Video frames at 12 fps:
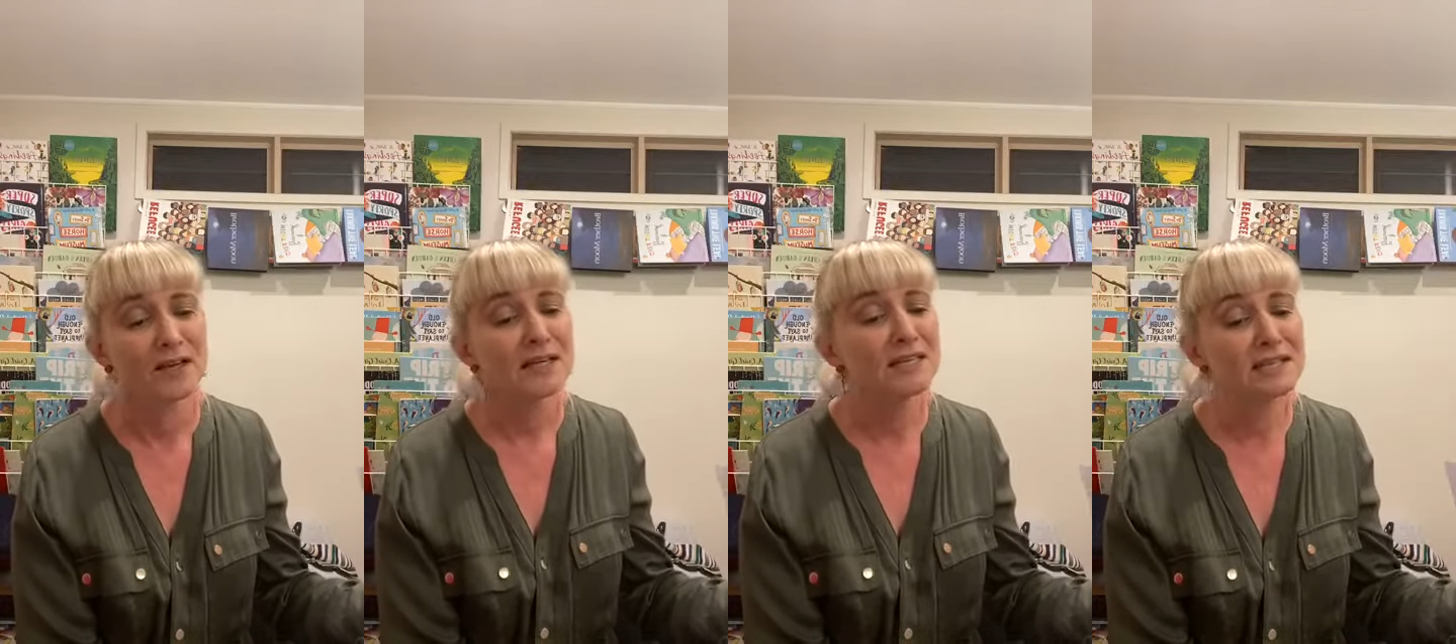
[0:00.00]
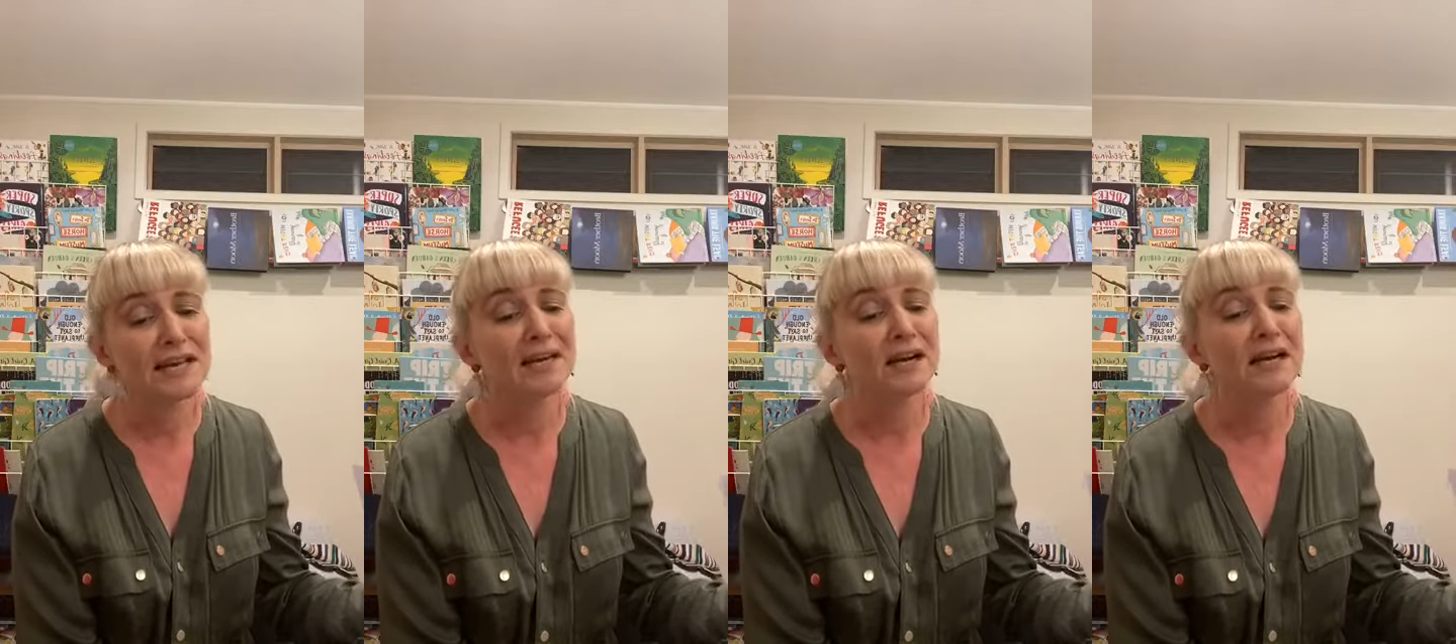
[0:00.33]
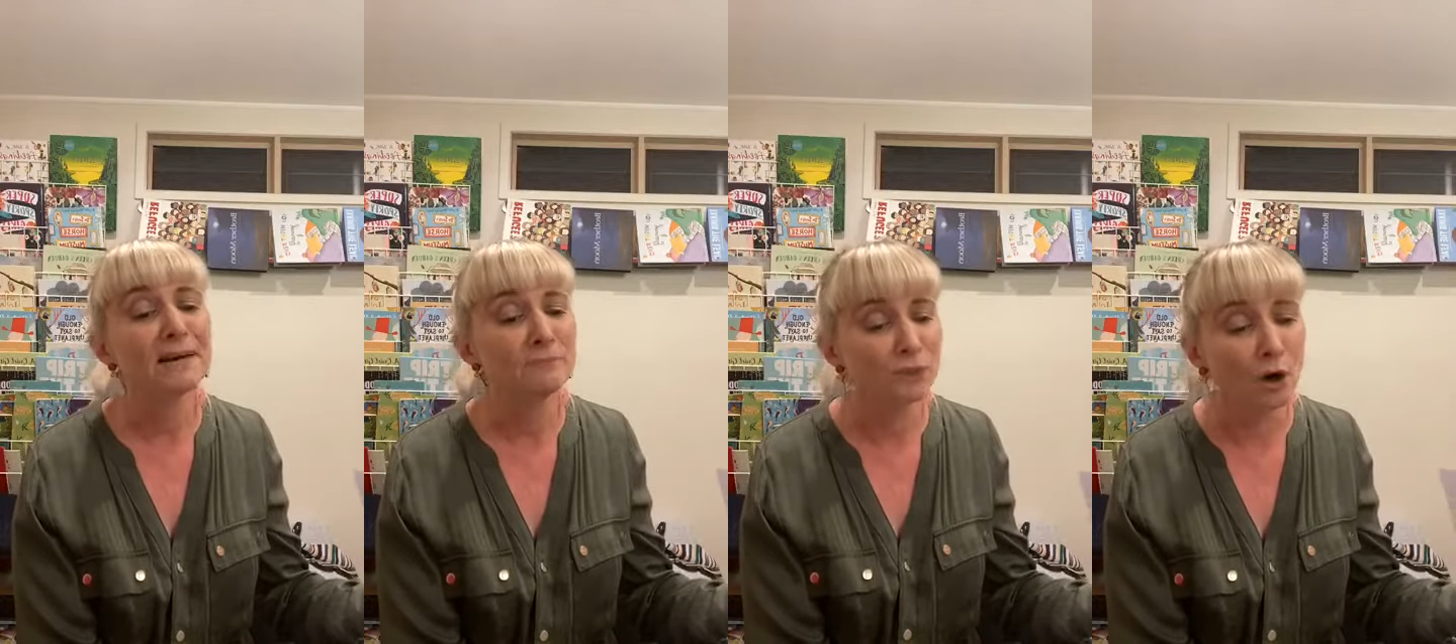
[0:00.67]
Today I
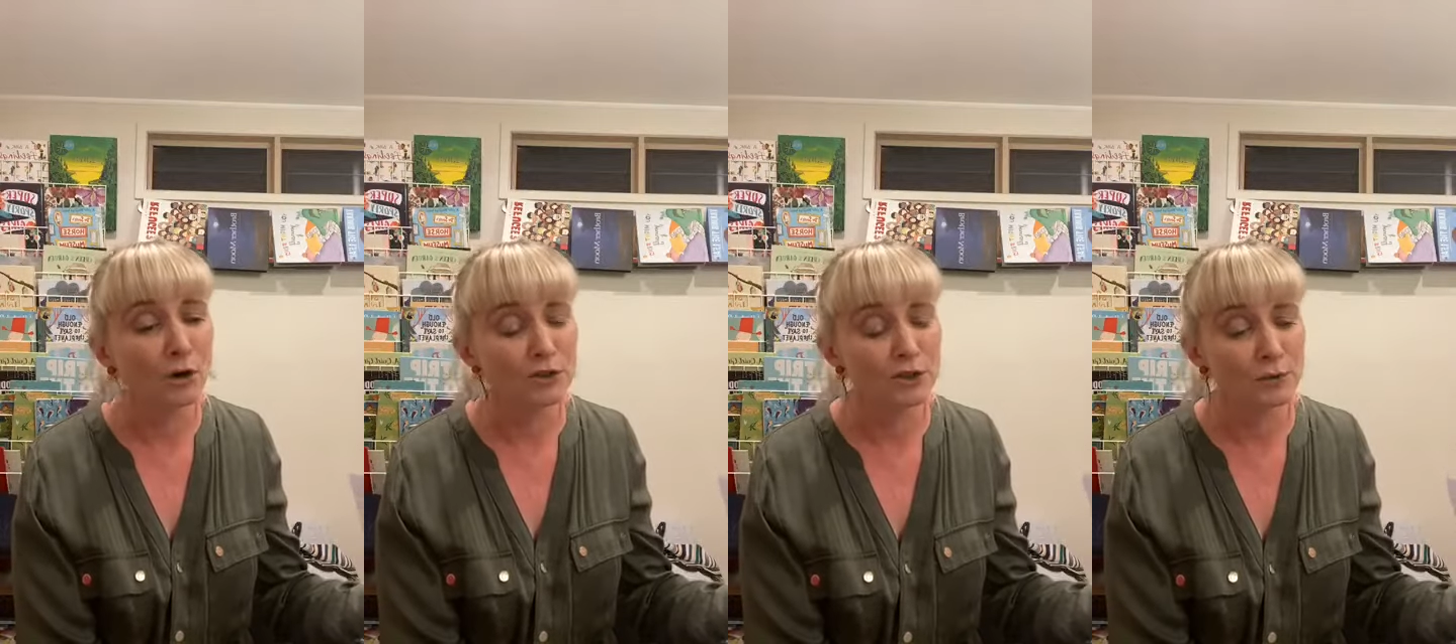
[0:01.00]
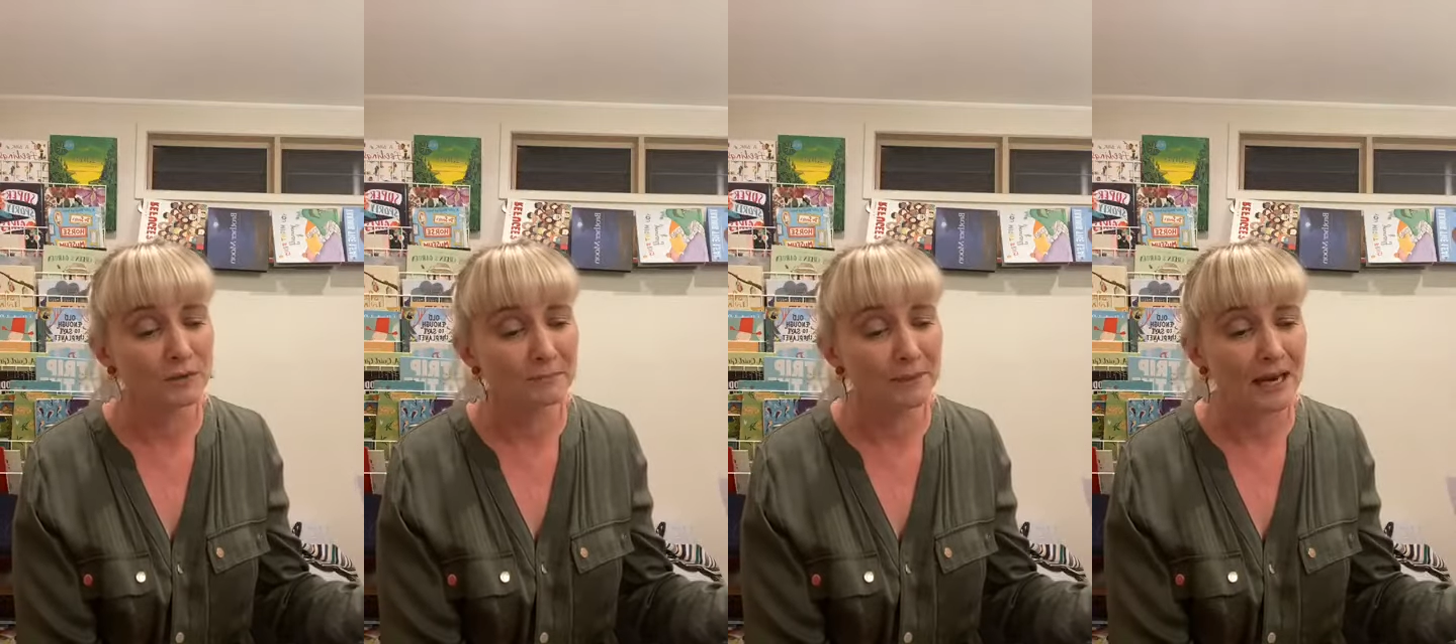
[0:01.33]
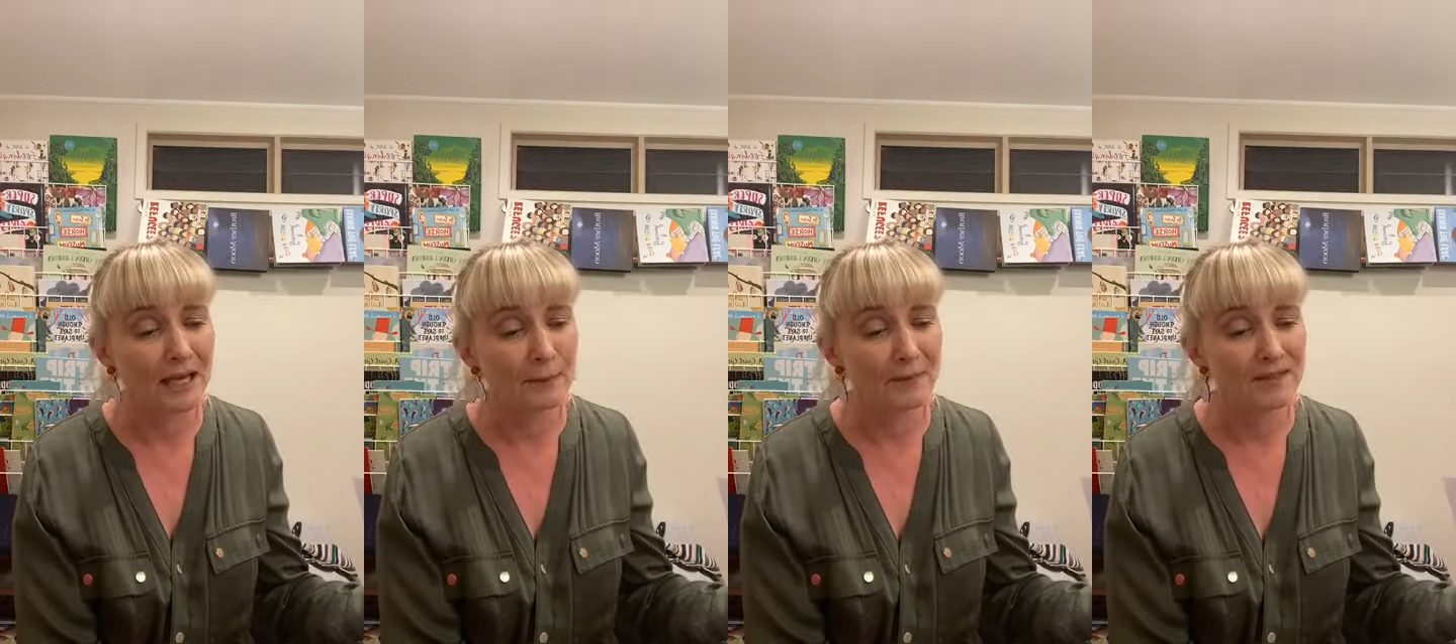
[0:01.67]
am not doing
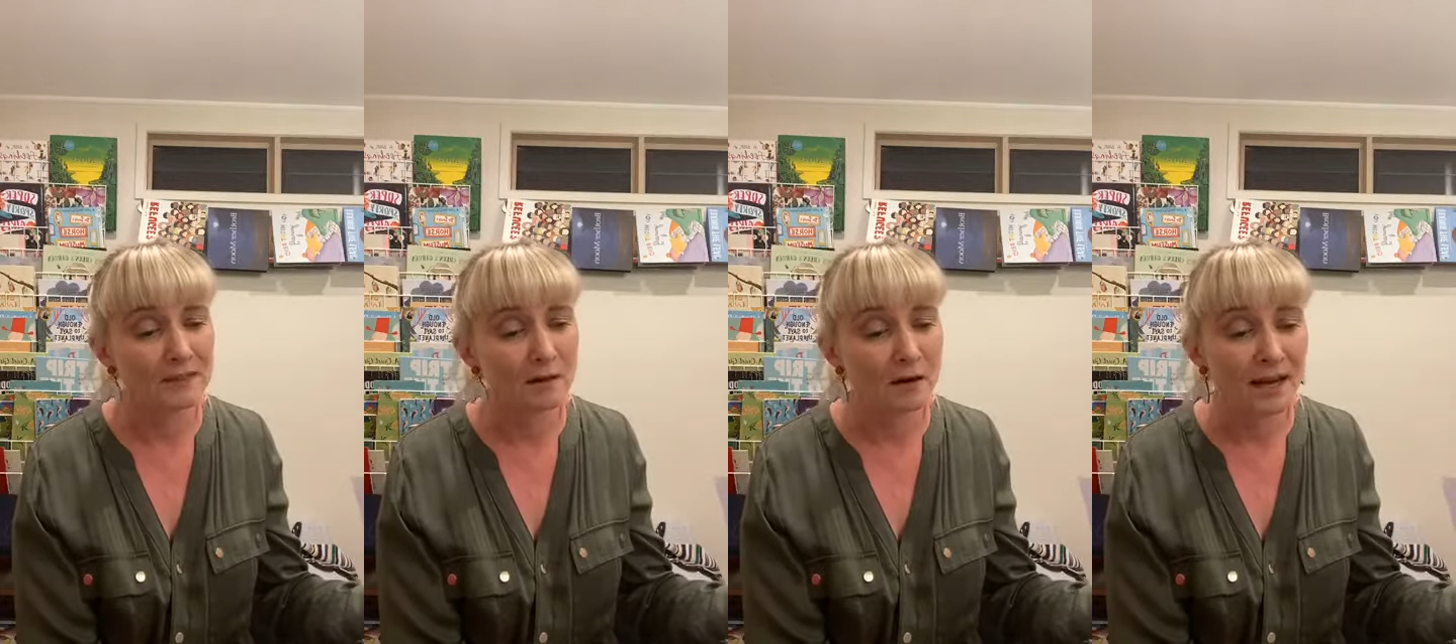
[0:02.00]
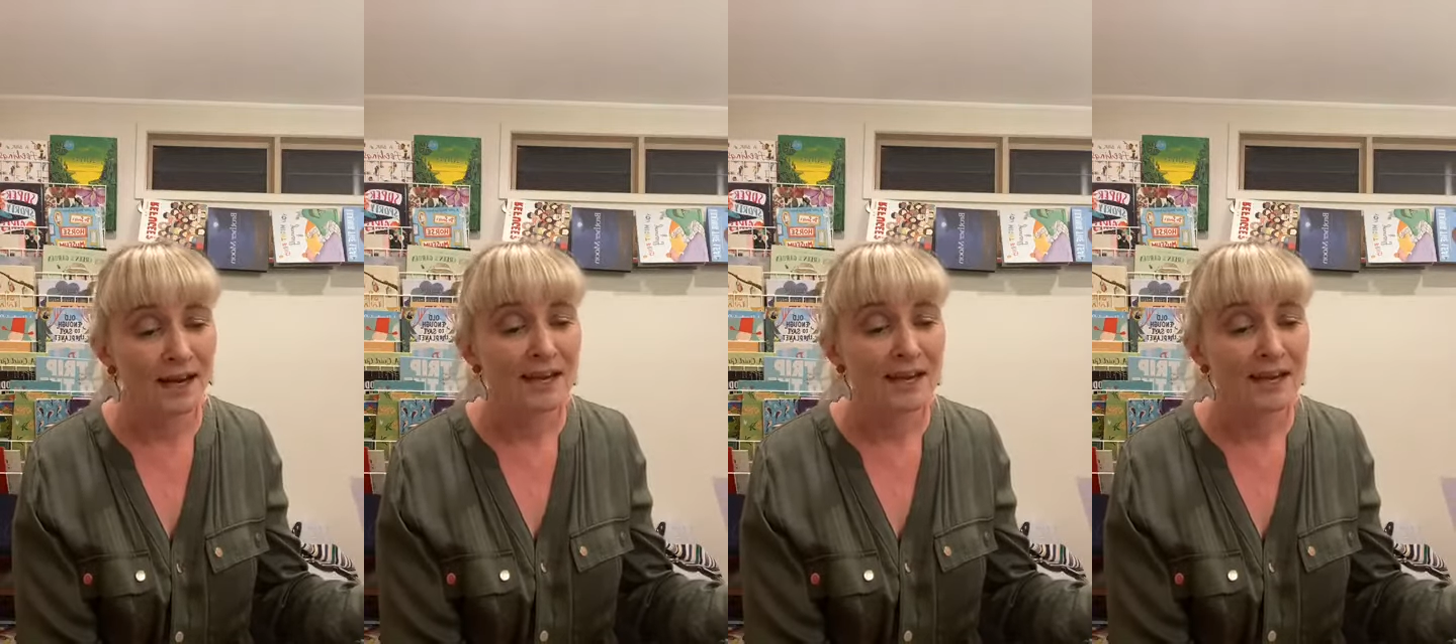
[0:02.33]
ballet with Skye.